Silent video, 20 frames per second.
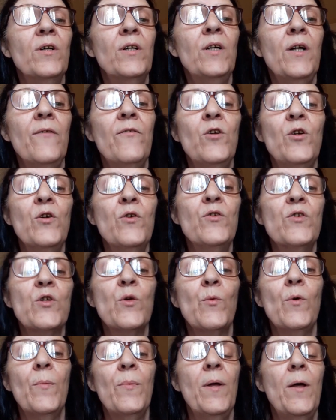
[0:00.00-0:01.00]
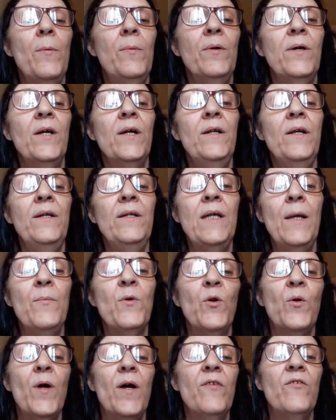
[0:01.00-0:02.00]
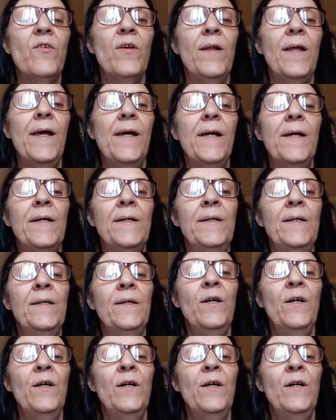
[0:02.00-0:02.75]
governors, Republican and Democrats alike,